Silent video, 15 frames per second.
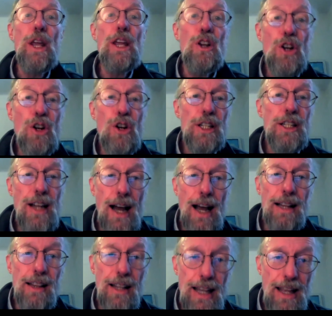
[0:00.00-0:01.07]
we could
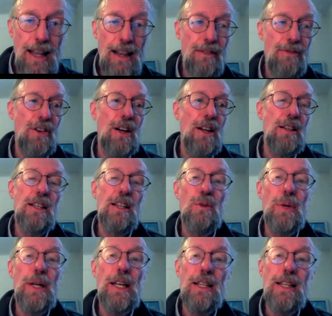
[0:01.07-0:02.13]
not leave
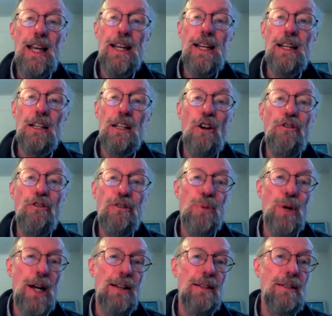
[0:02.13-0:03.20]
until we had taken a loaf
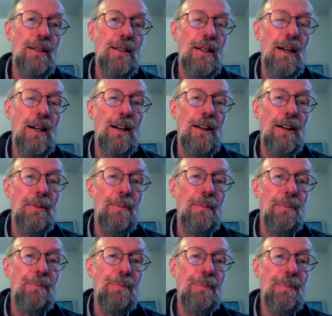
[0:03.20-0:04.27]
of bread
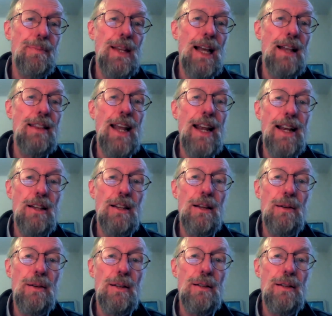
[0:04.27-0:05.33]
that
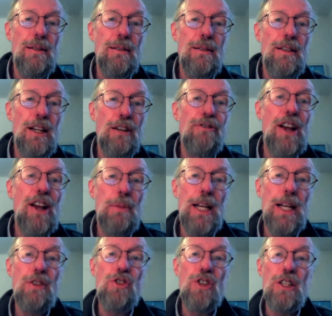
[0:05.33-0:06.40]
their
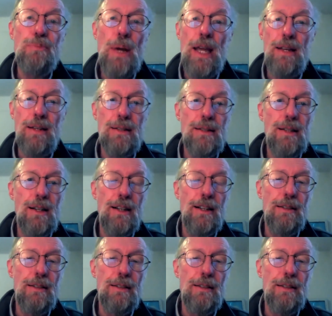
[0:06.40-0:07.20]
family had just baked